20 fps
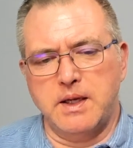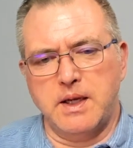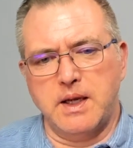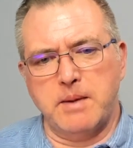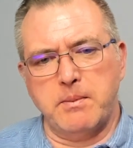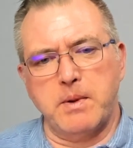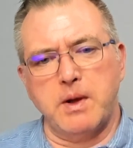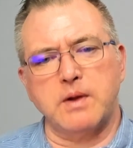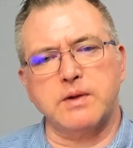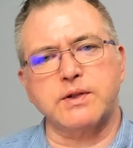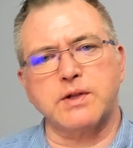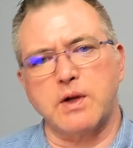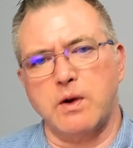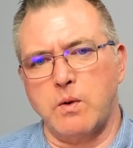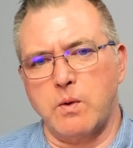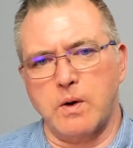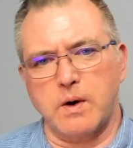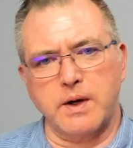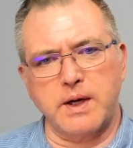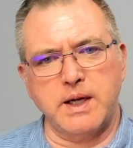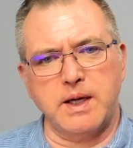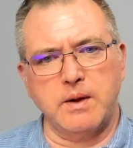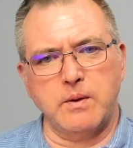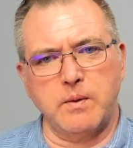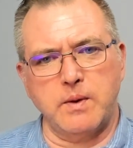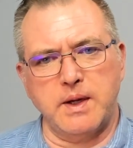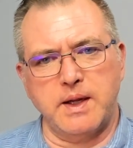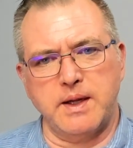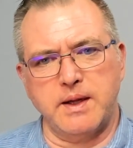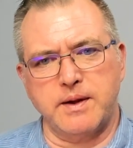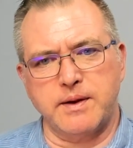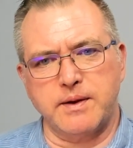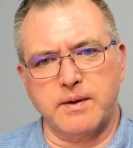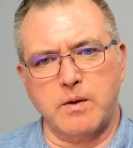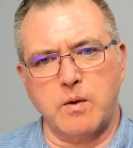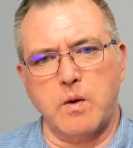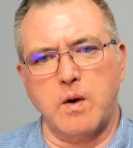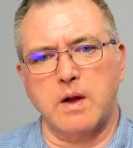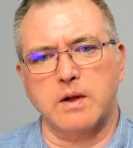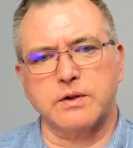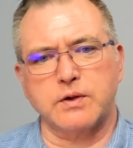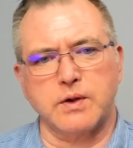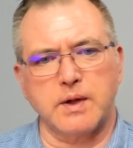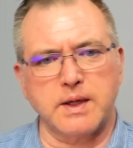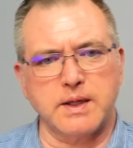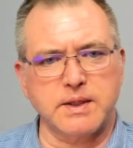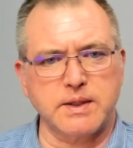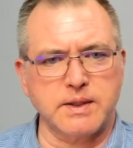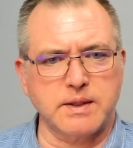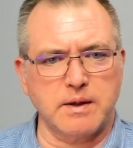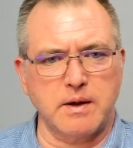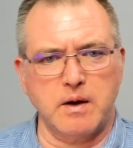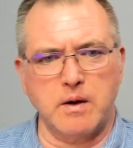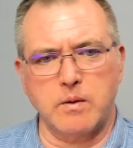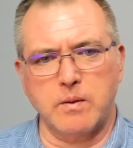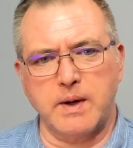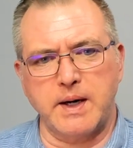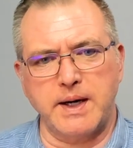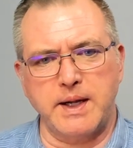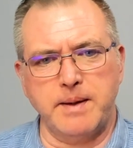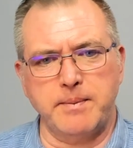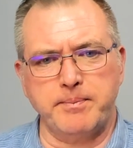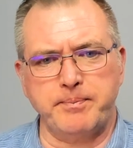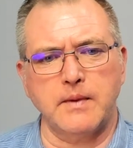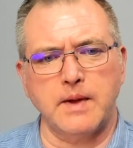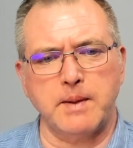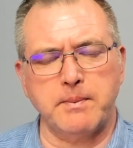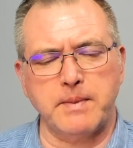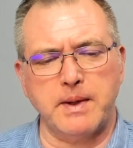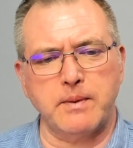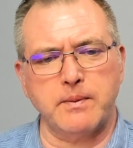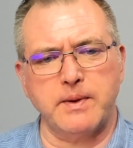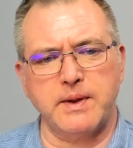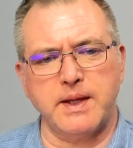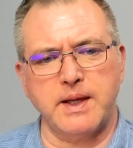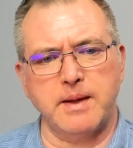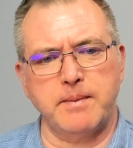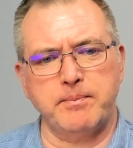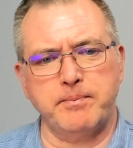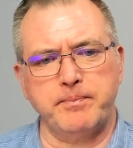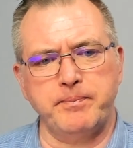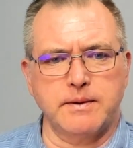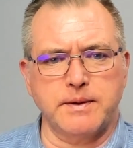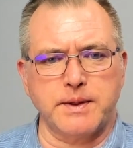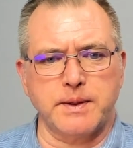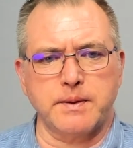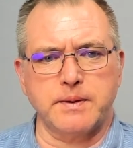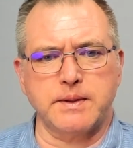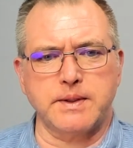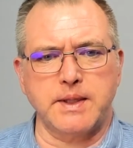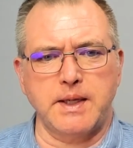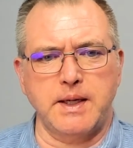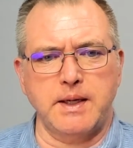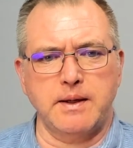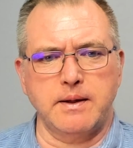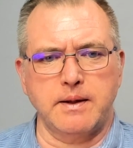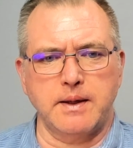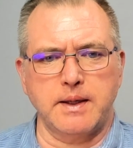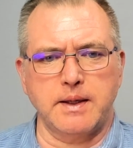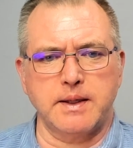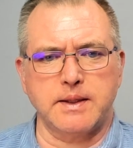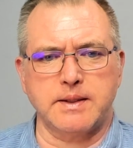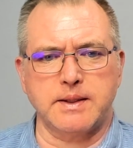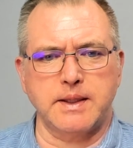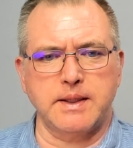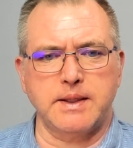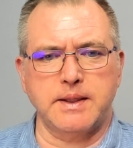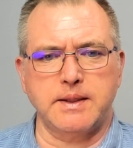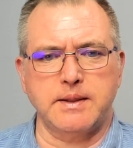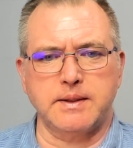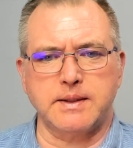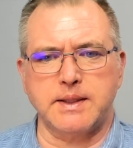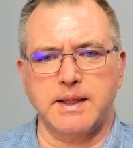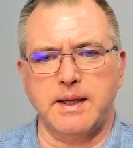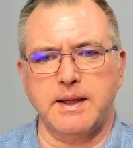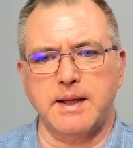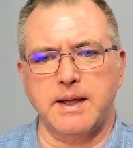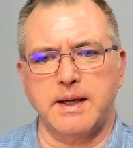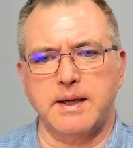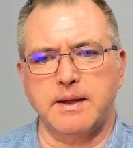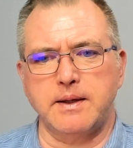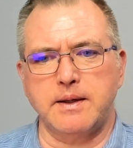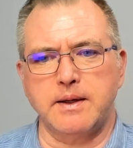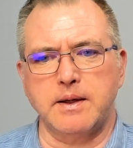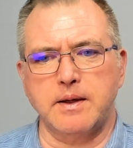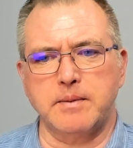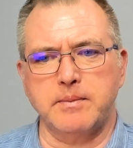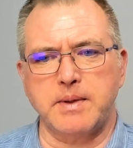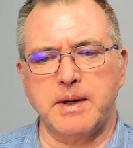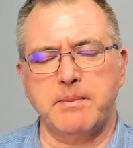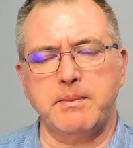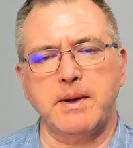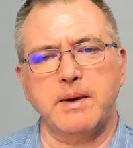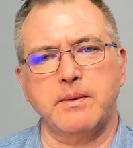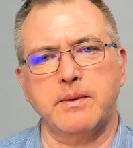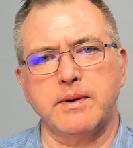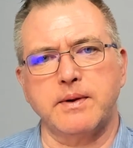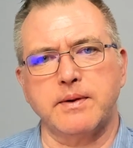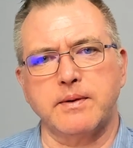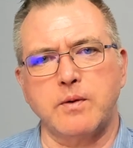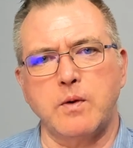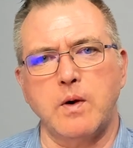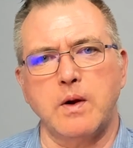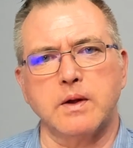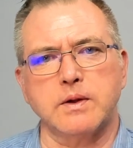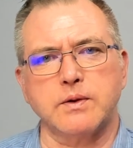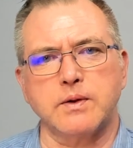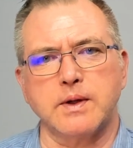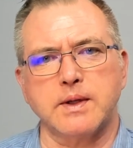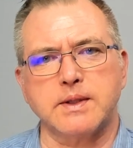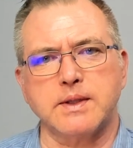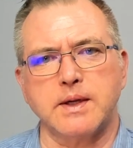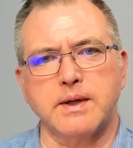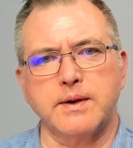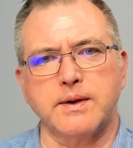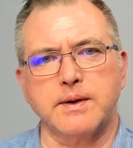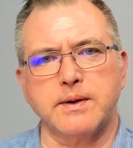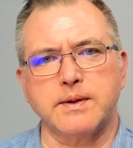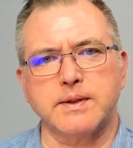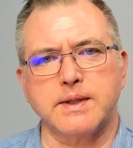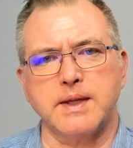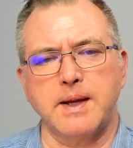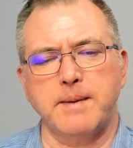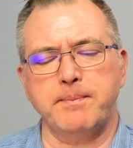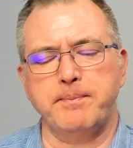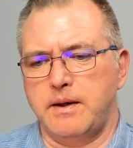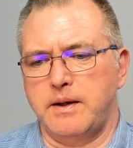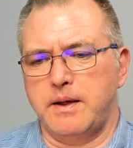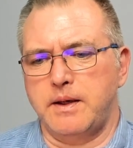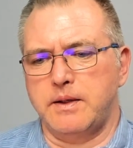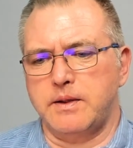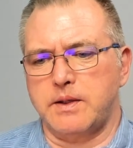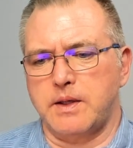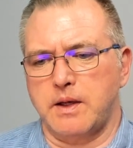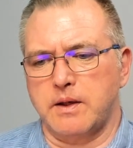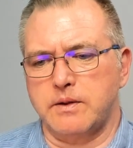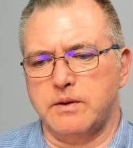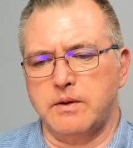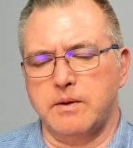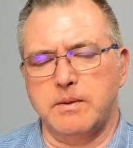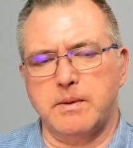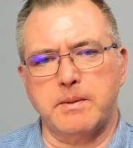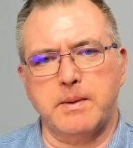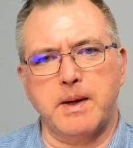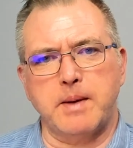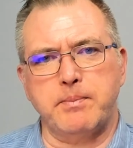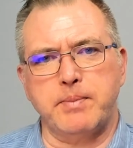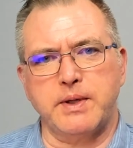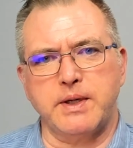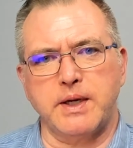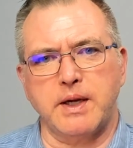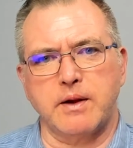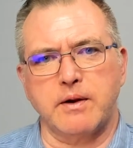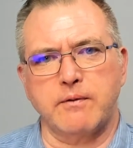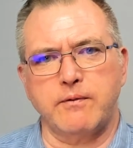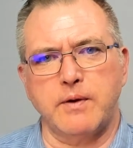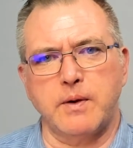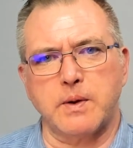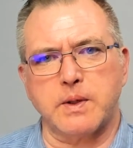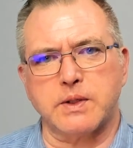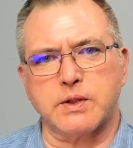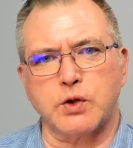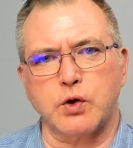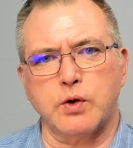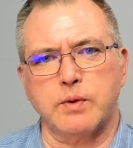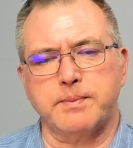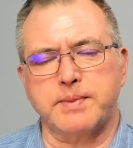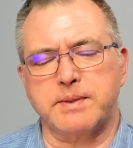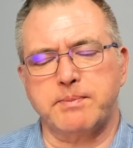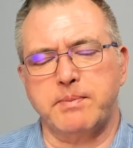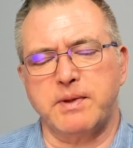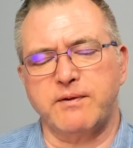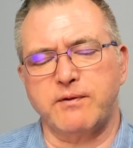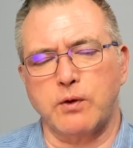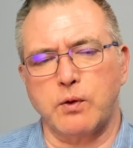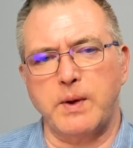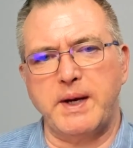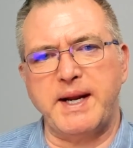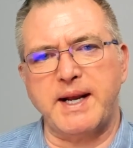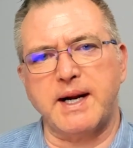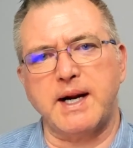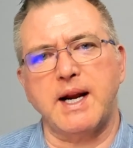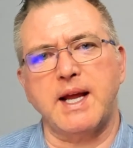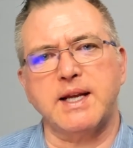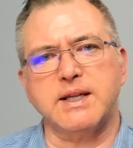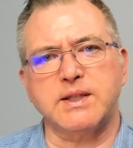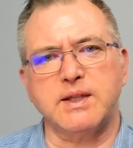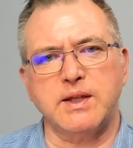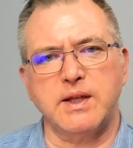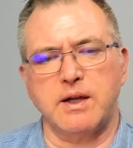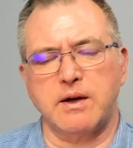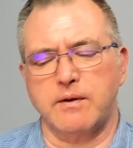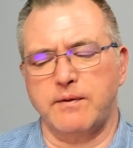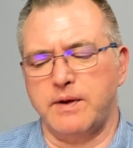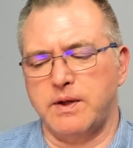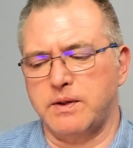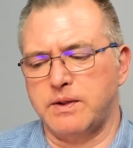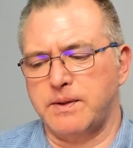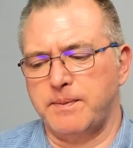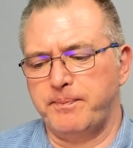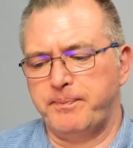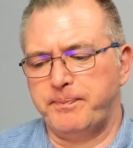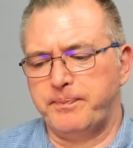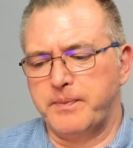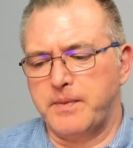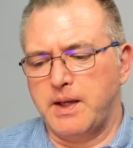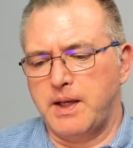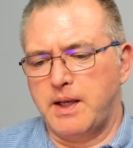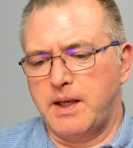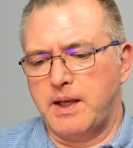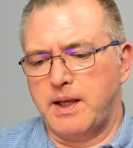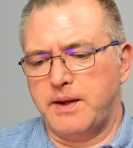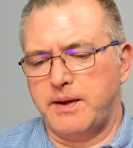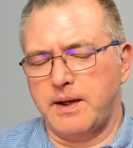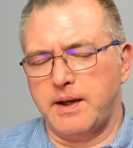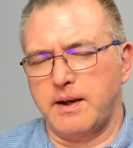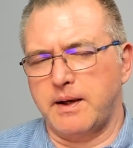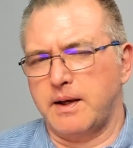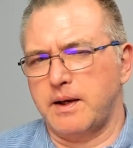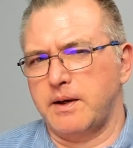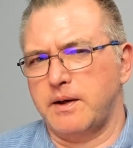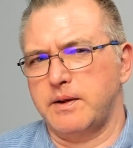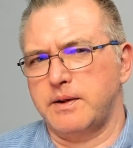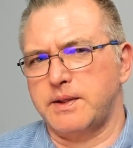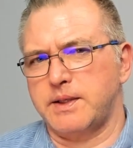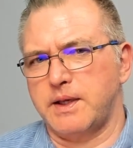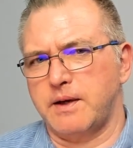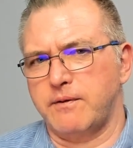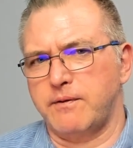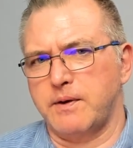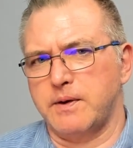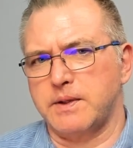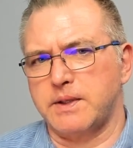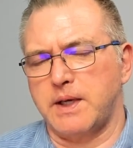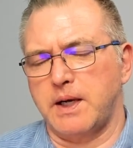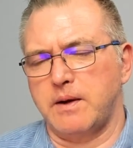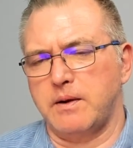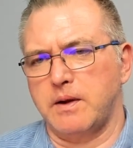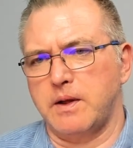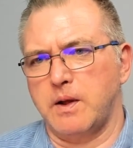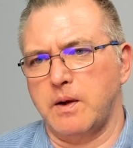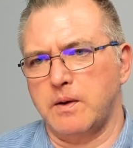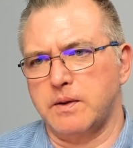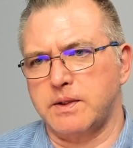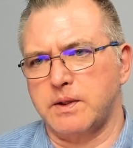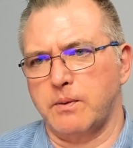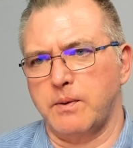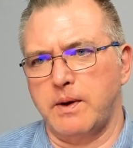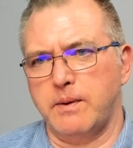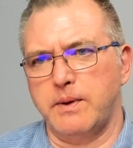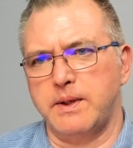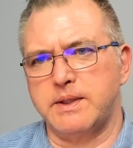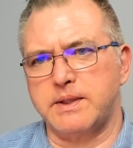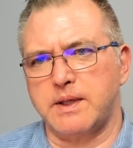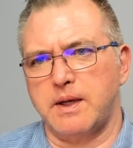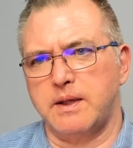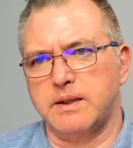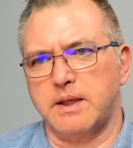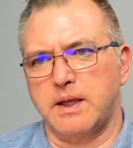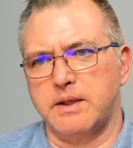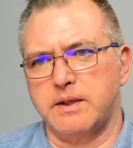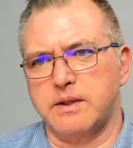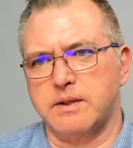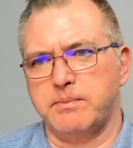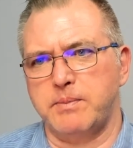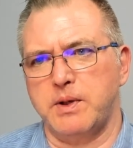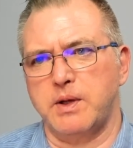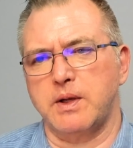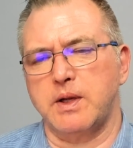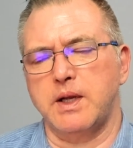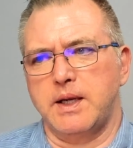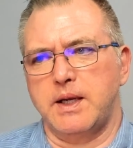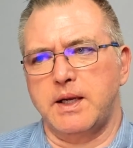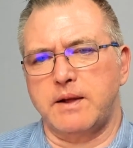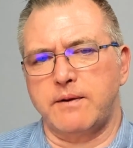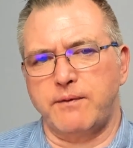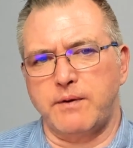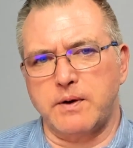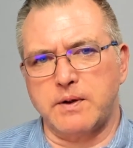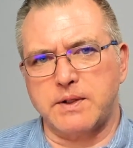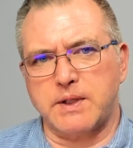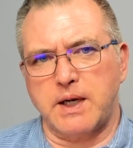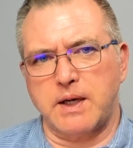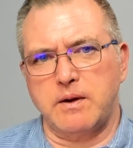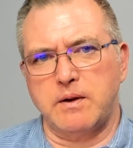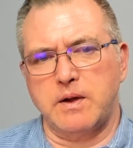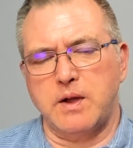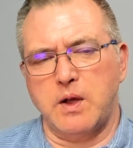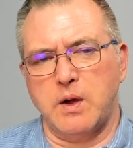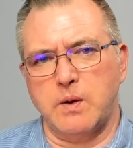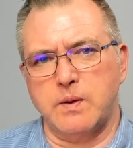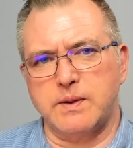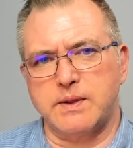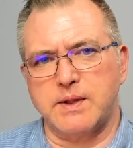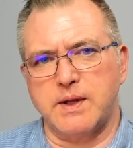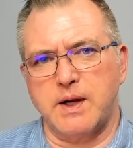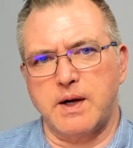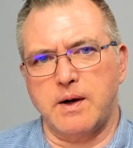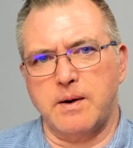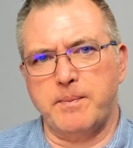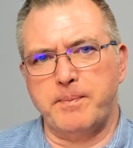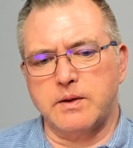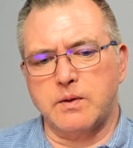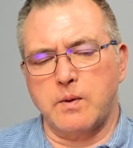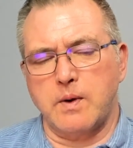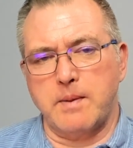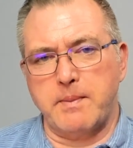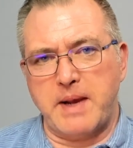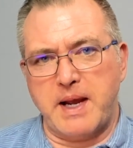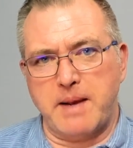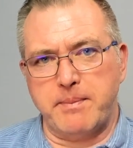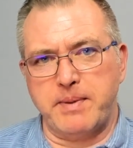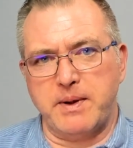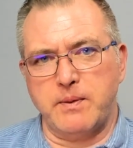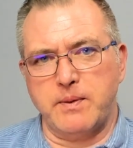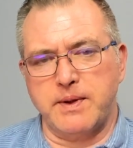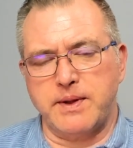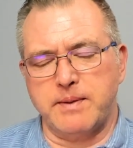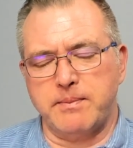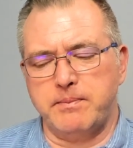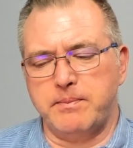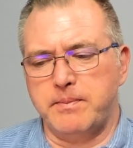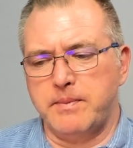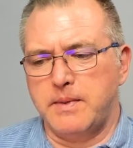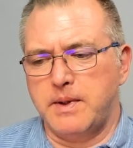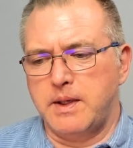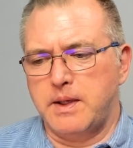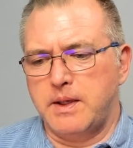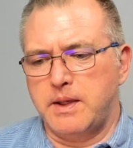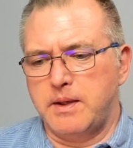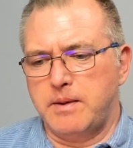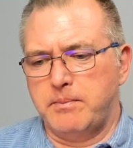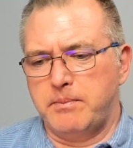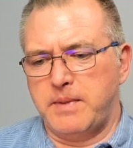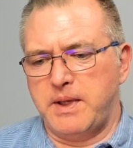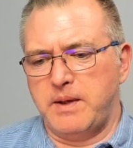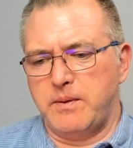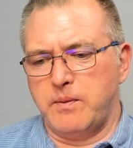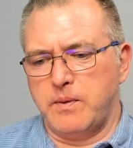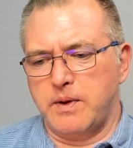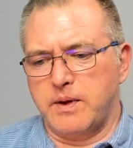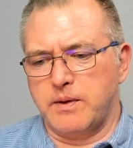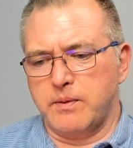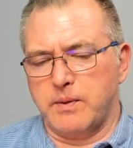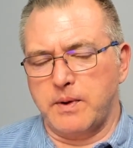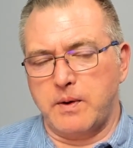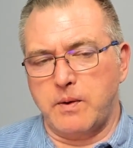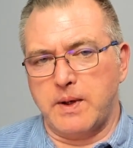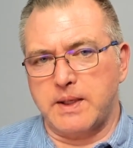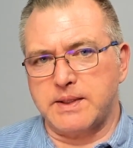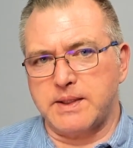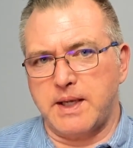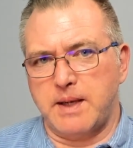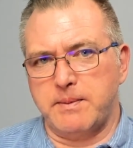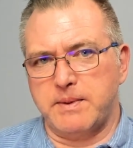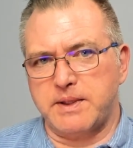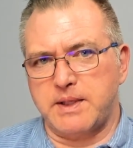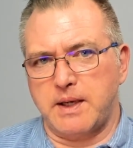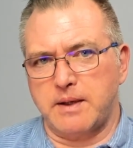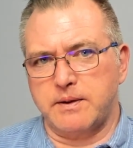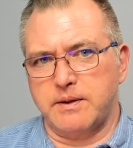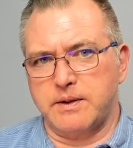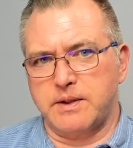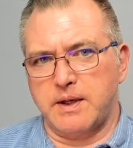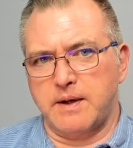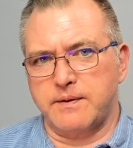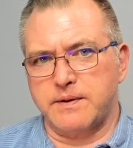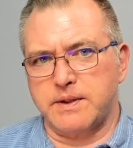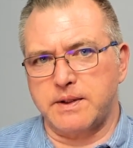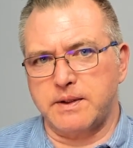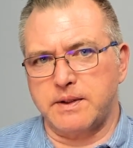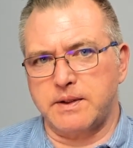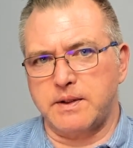I'm also working with Qualtrics already. I met with them Thursday. I guess I didn't say that on there, but I met with Qualtrics on Thursday and talked to them about putting together focus groups. But for reanalyzing the interviews, I think I got a good set of first cycle codes. I'll reread Saldaña's book, get the first cycle codes there to where I'm happy with them, meet with request time with Dr. Jefferson to